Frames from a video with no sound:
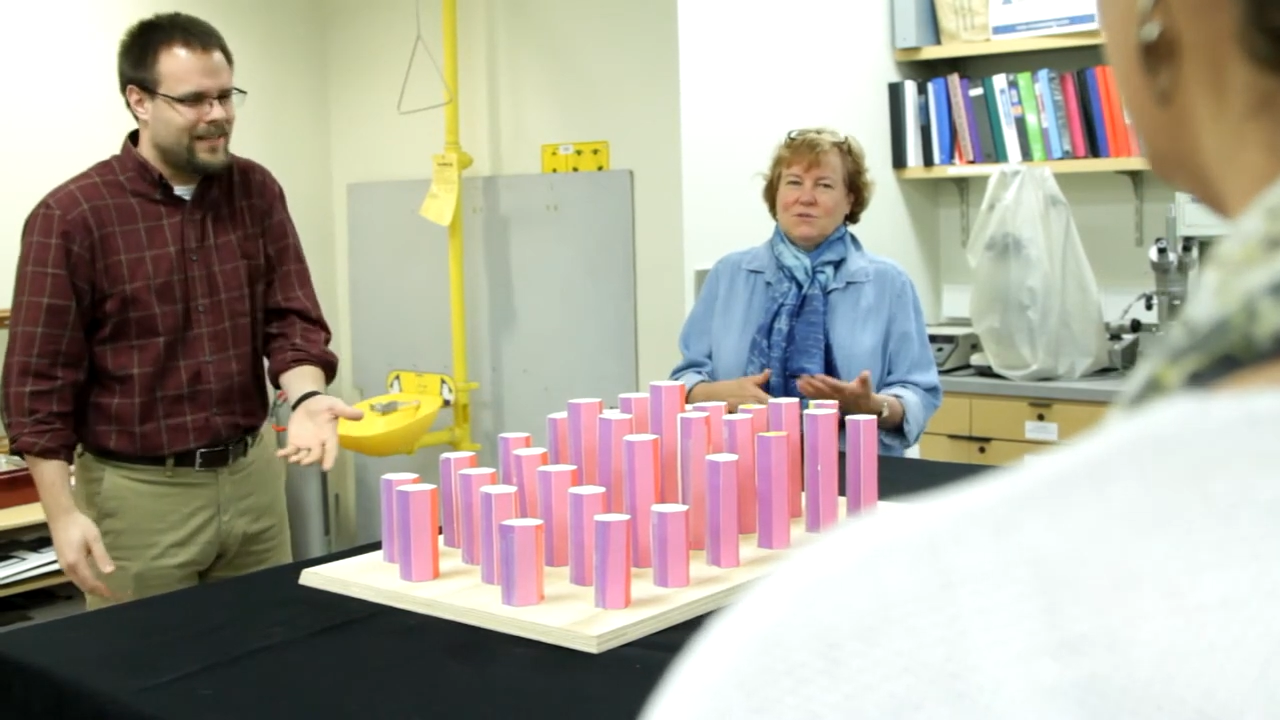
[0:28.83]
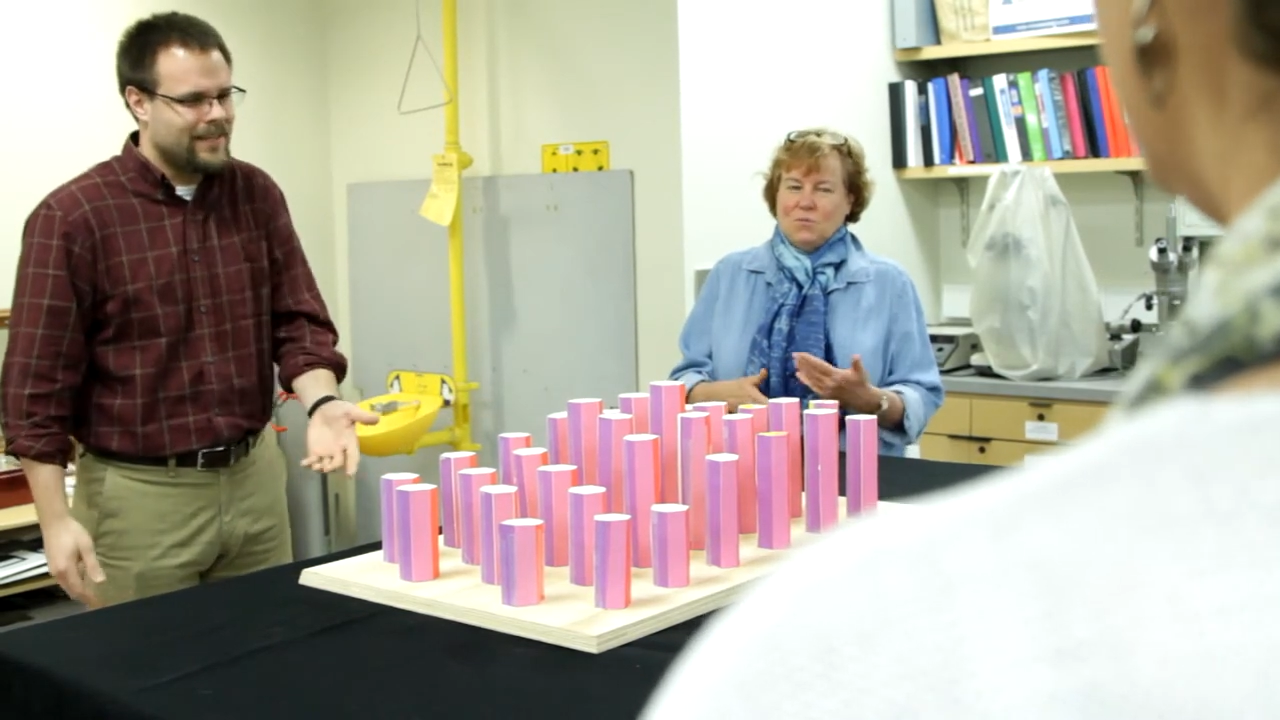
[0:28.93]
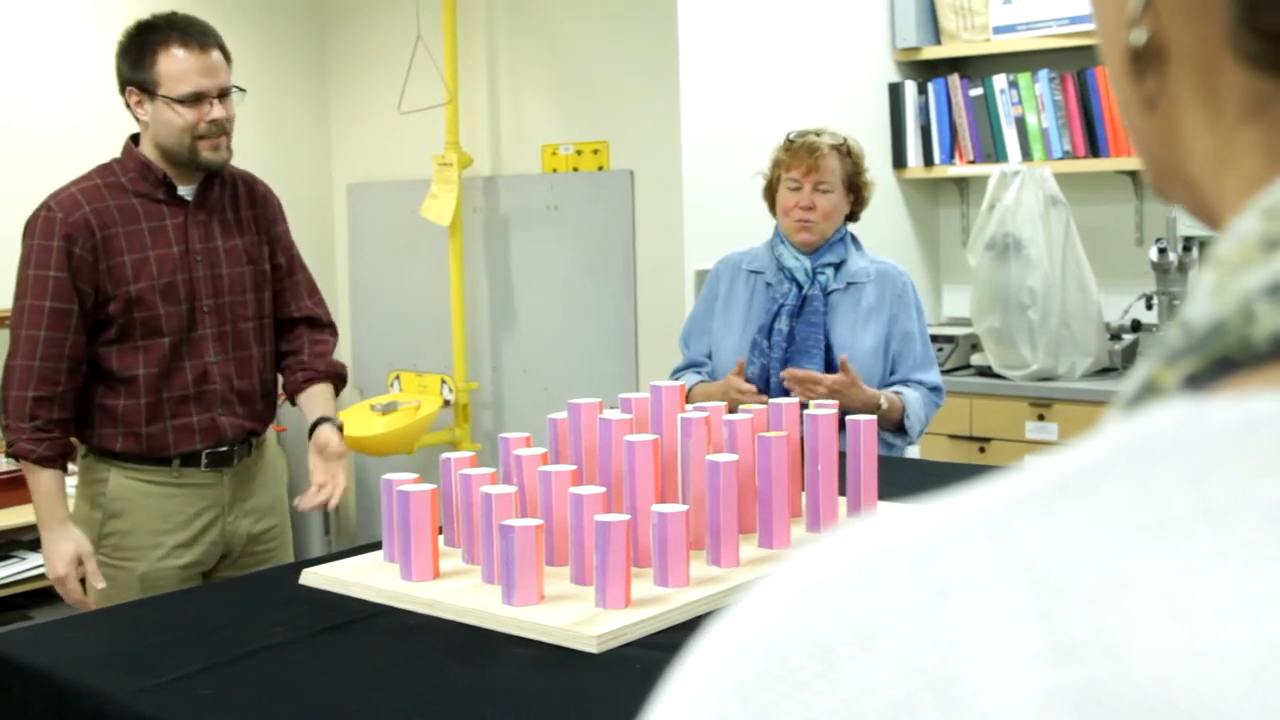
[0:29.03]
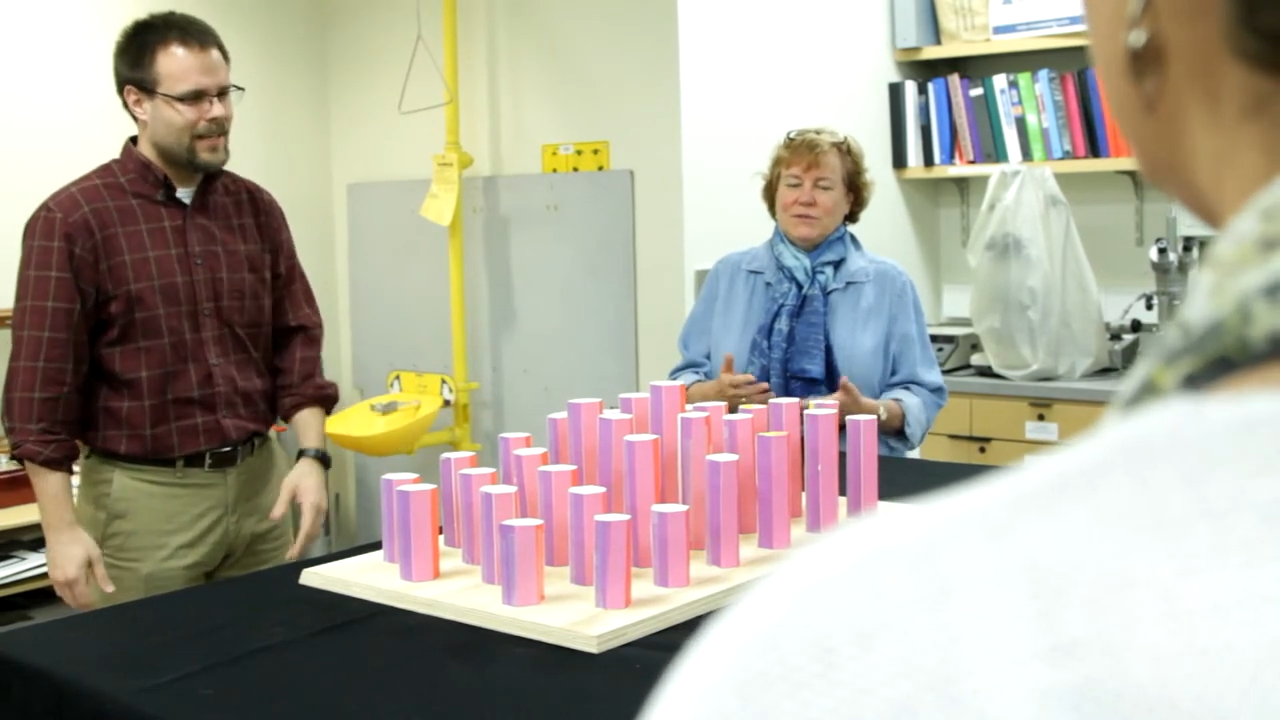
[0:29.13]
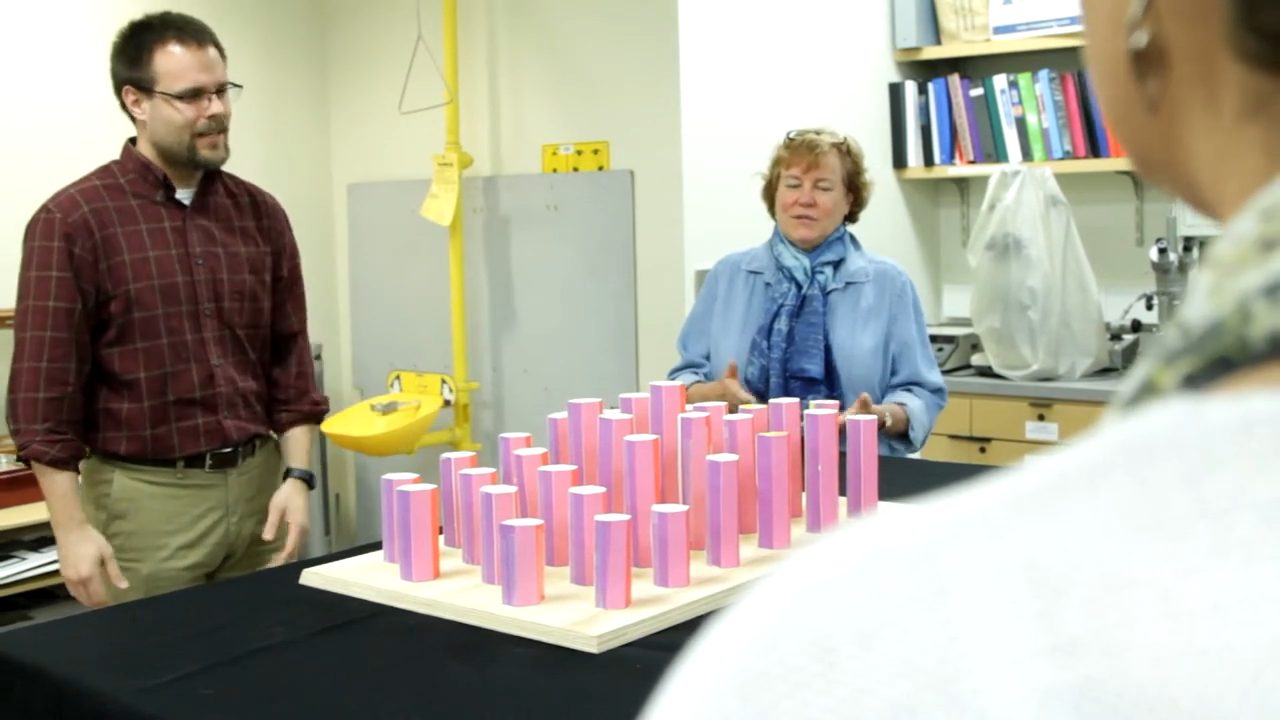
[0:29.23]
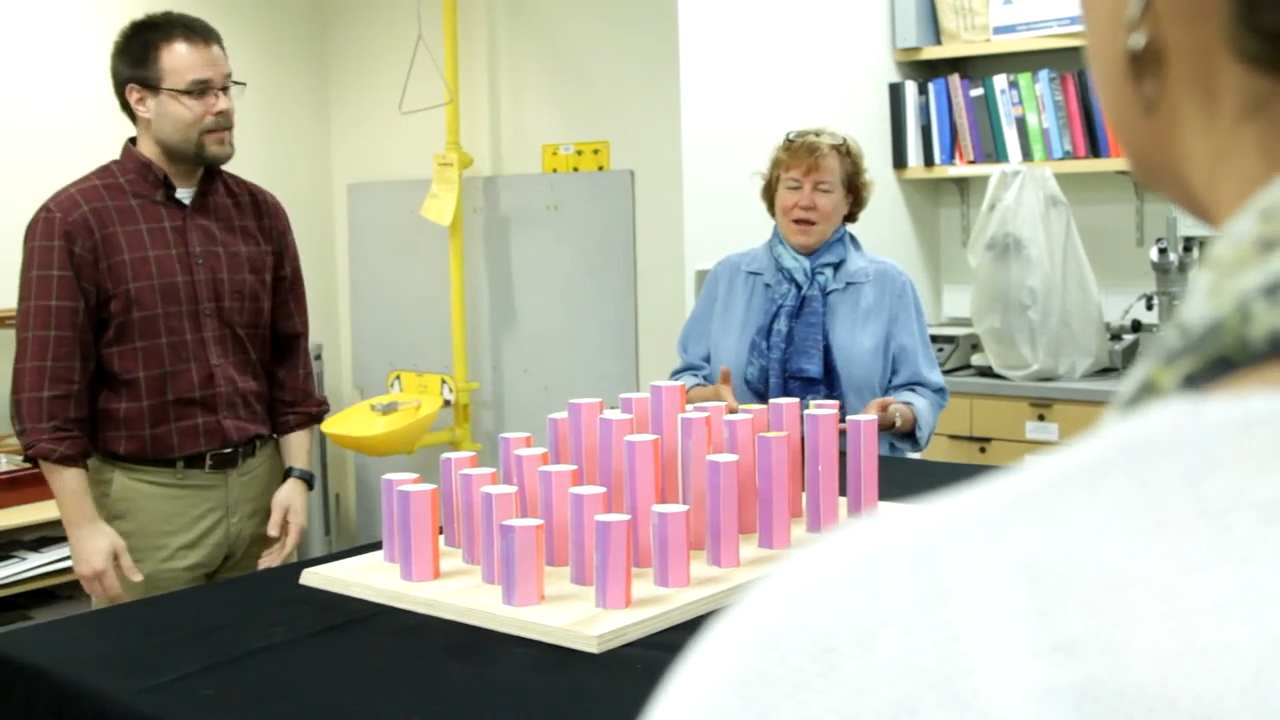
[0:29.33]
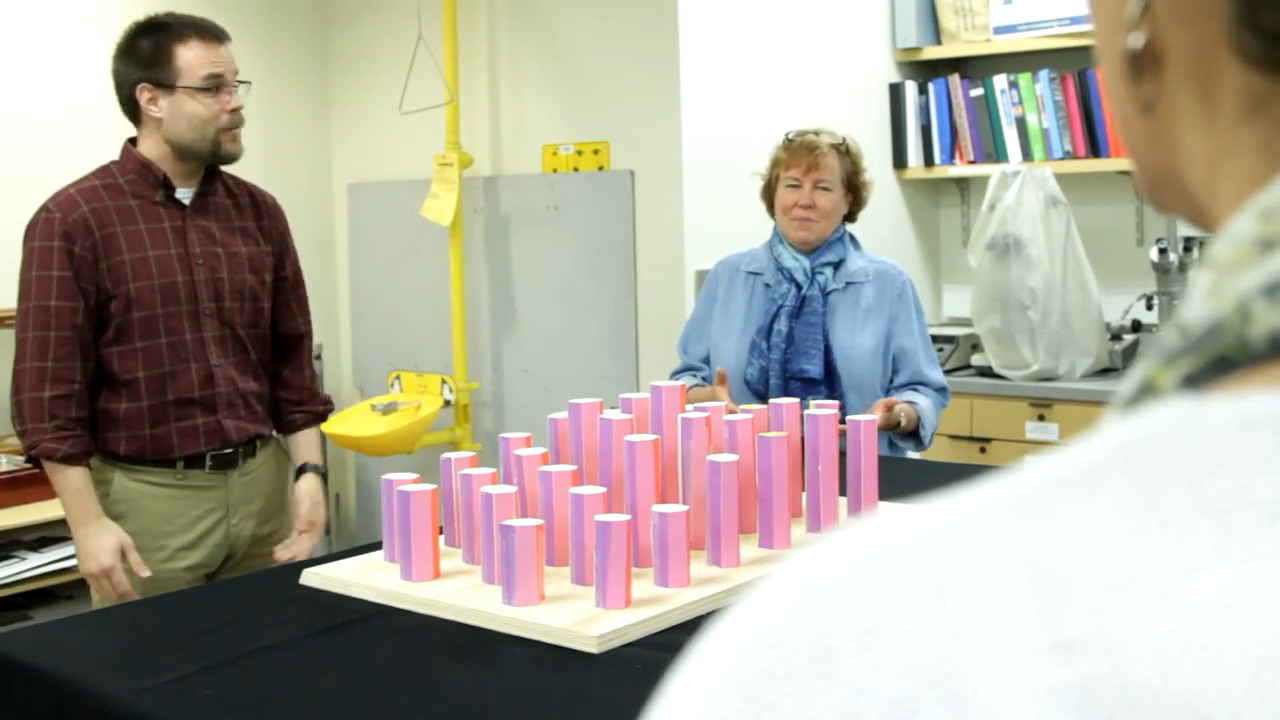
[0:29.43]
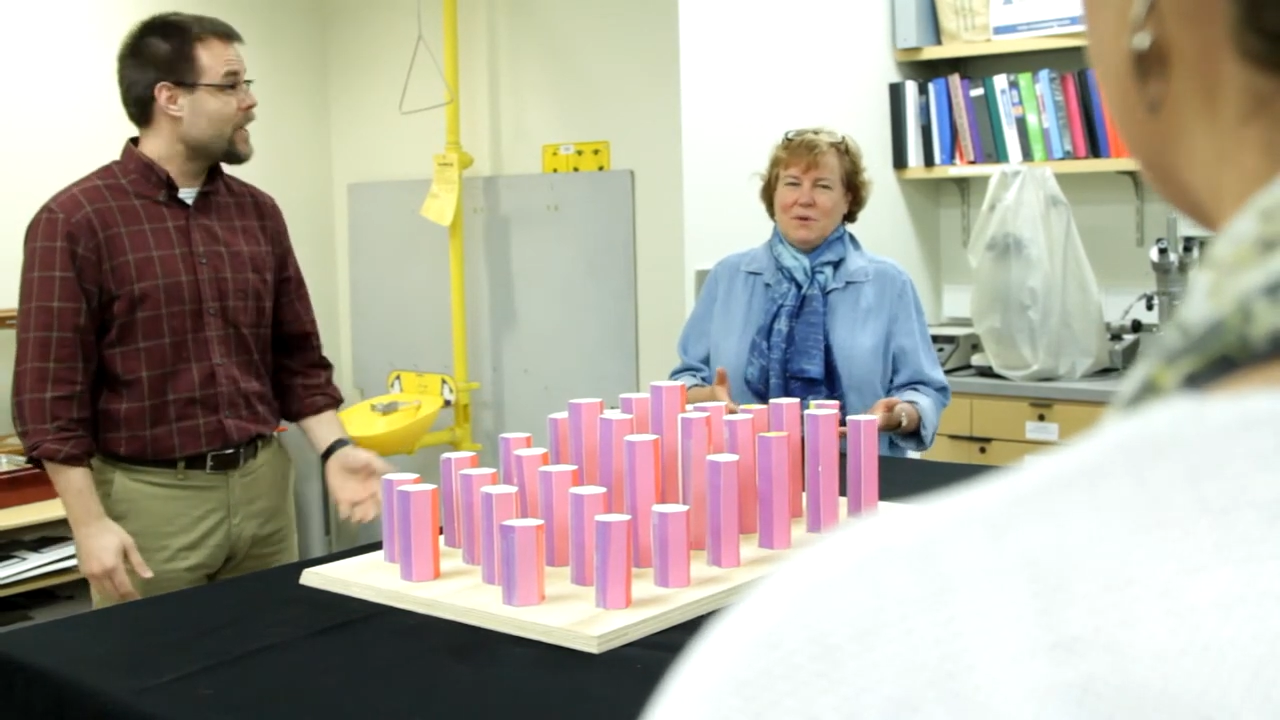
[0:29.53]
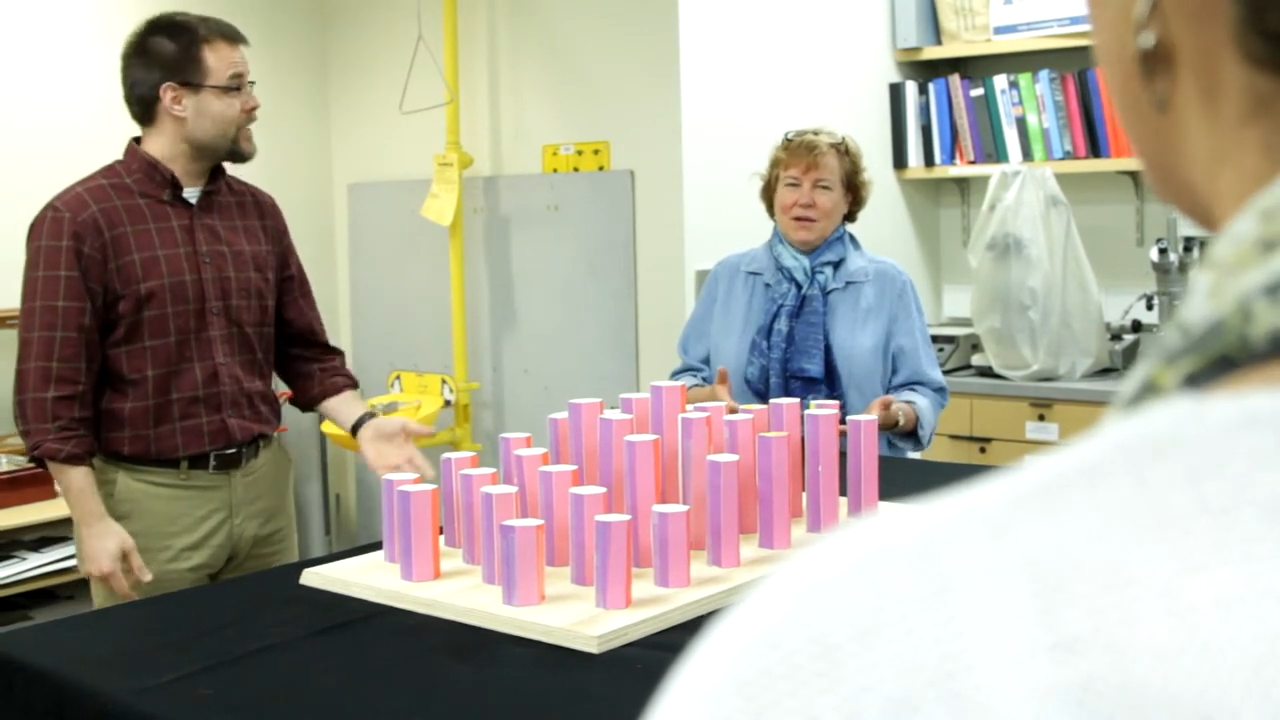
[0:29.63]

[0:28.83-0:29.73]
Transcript: get on the same